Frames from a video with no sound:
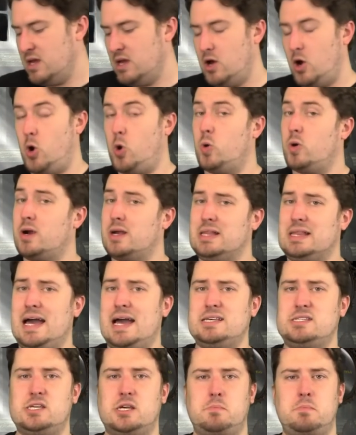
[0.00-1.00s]
A horror
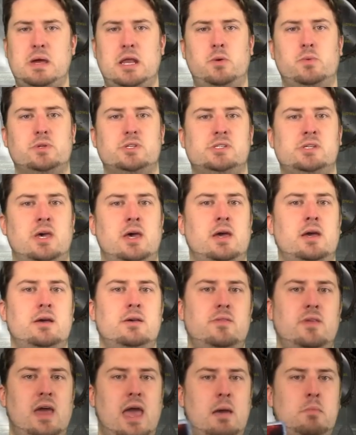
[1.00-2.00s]
classic, many would say.
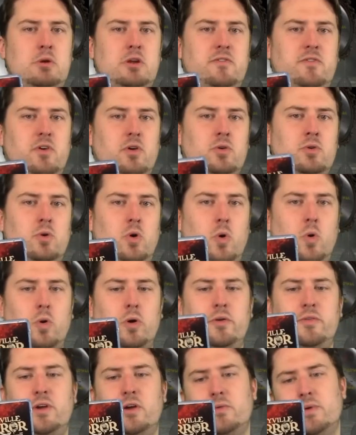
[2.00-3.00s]
The Amityville
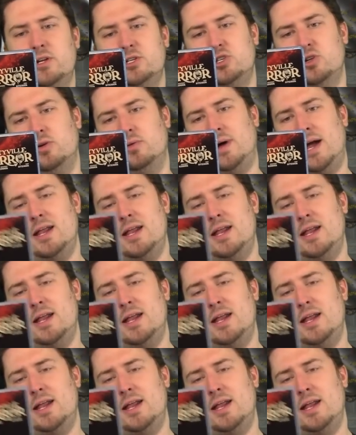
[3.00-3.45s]
Horror, the original.